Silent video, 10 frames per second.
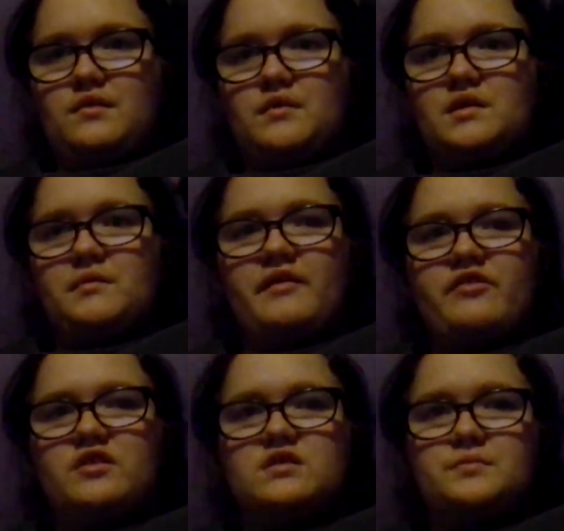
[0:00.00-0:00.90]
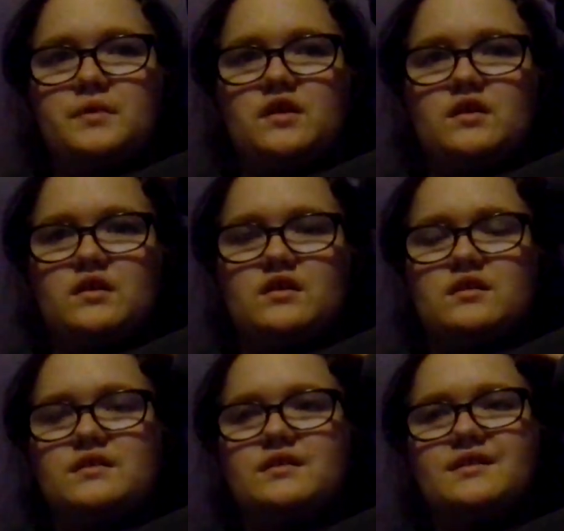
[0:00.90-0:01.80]
With my first book,
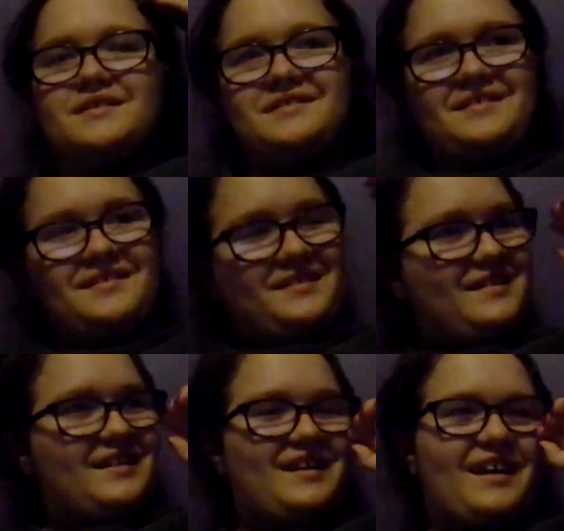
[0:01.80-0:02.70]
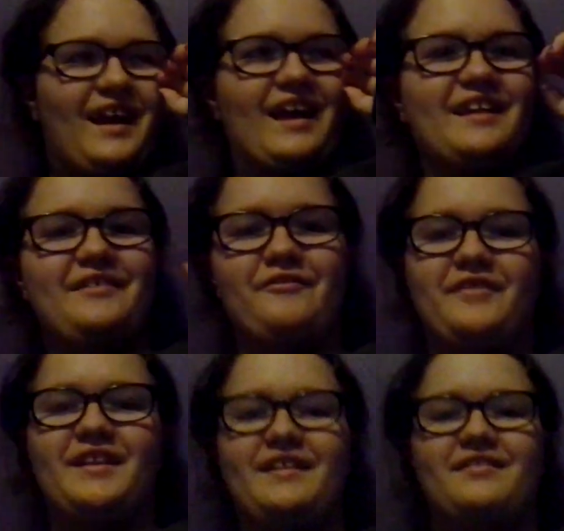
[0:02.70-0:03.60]
I didn't
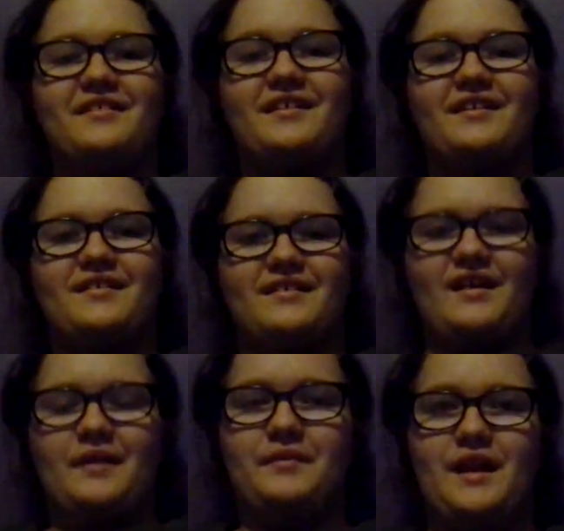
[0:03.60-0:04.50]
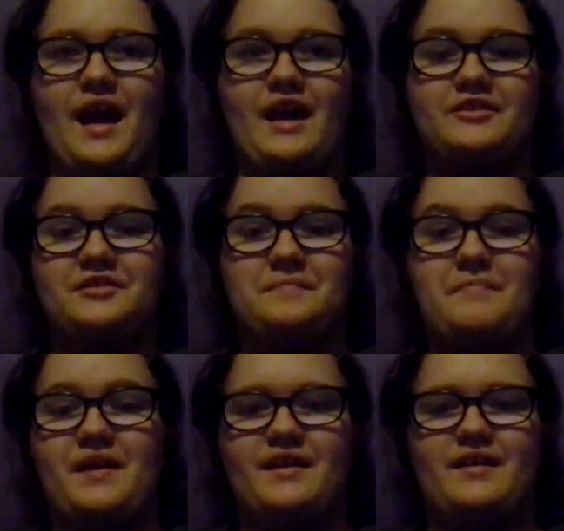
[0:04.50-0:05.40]
really think I would actually
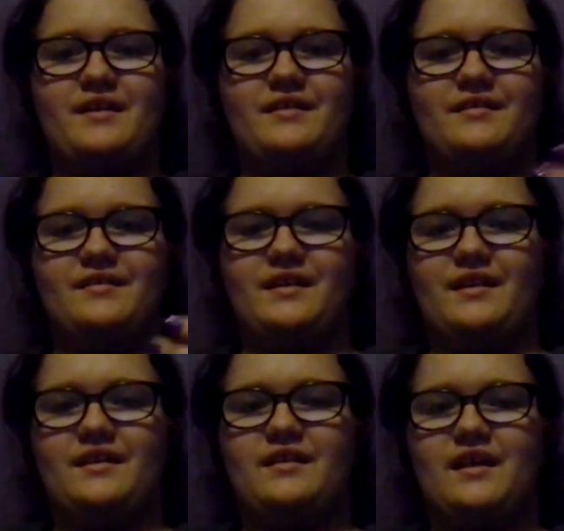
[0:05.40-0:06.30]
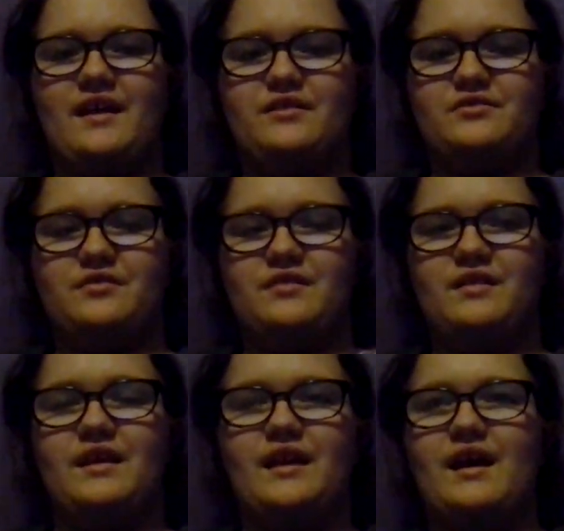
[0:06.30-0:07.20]
make it, like, an actual,
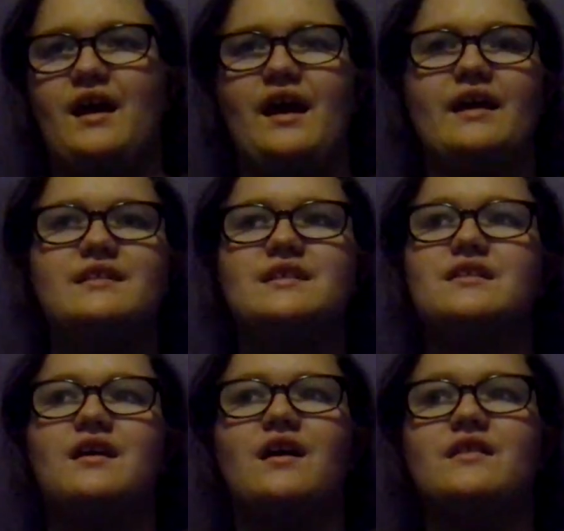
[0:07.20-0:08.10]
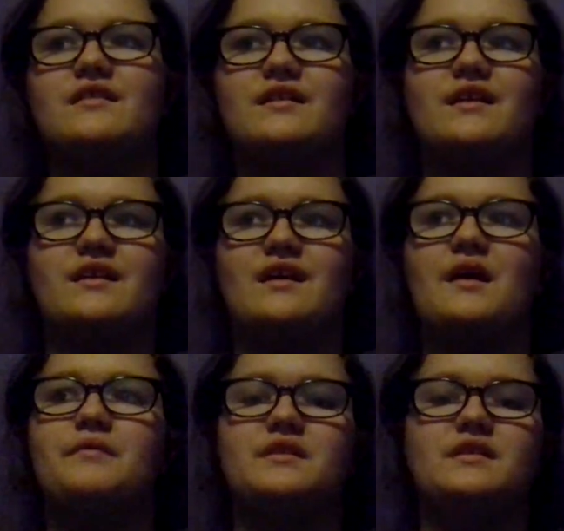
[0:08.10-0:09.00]
like, I did not think
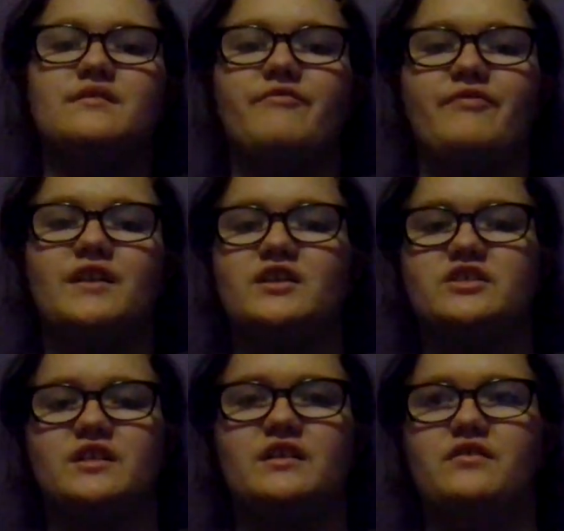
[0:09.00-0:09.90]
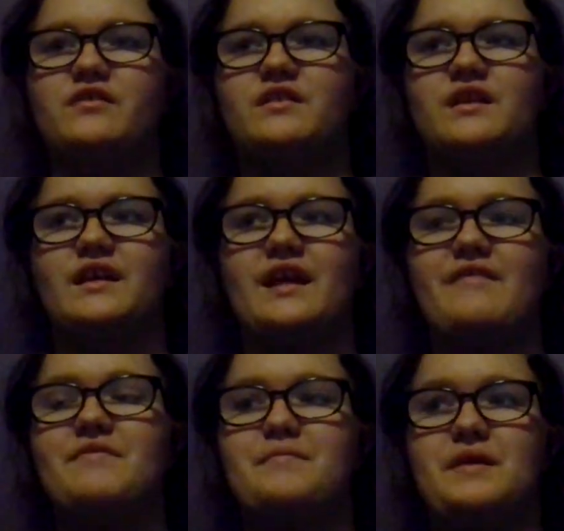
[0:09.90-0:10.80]
I would finish it or, like,
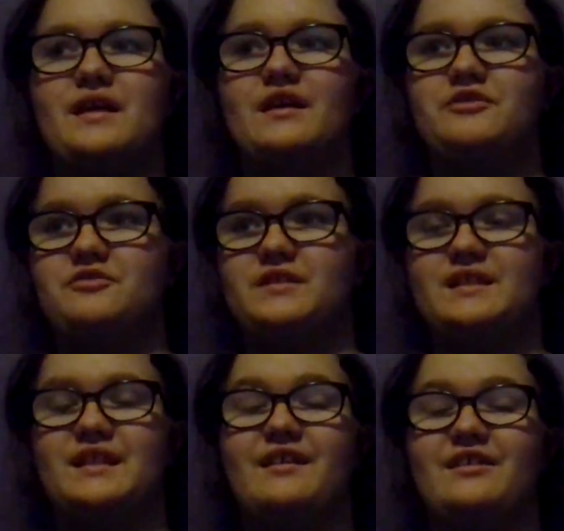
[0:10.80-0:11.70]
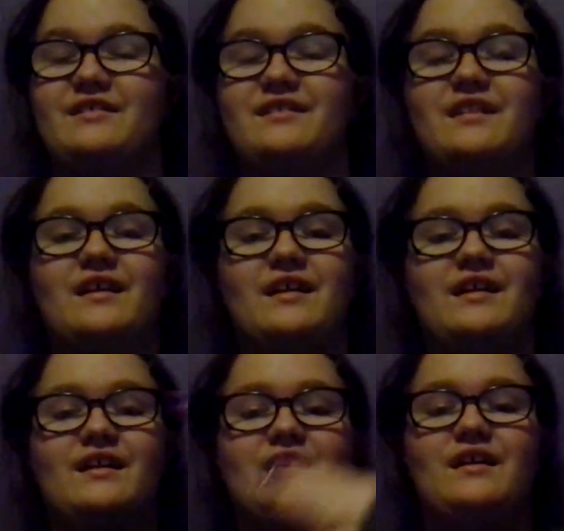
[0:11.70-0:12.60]
even be interested in,
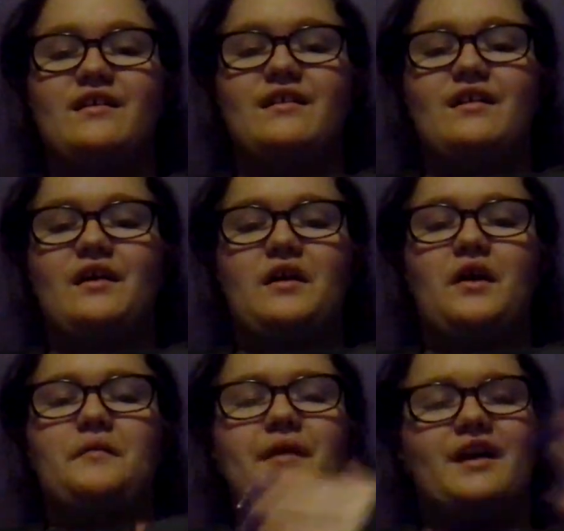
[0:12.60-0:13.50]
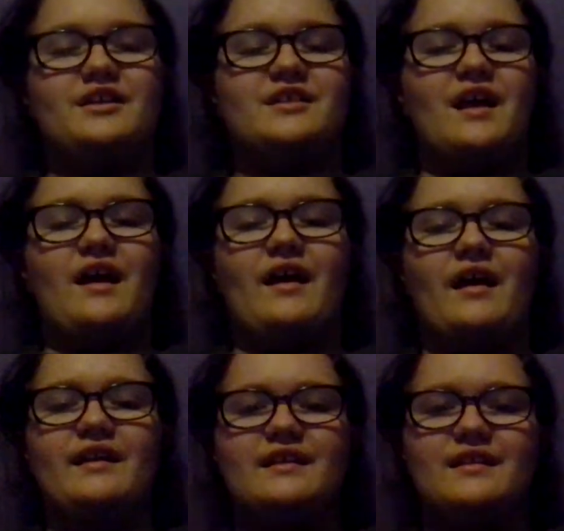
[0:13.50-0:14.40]
oh my gosh,
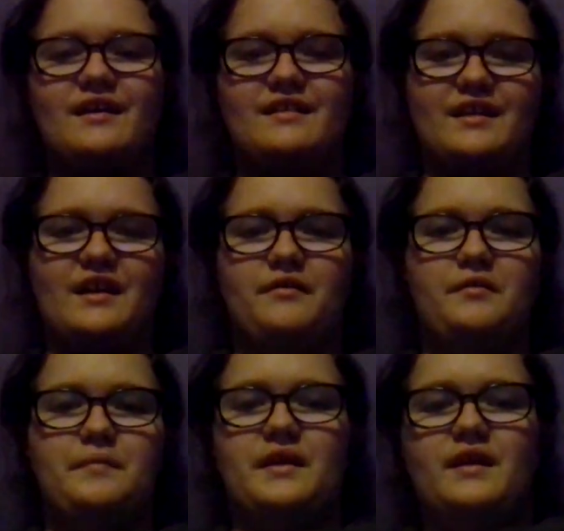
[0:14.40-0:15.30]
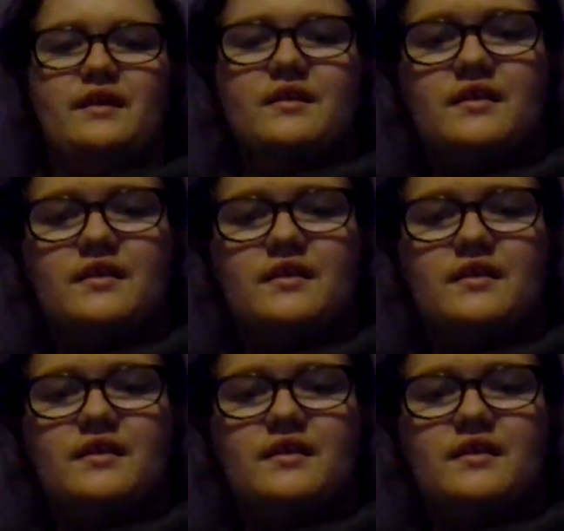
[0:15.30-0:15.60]
I did not think I would be,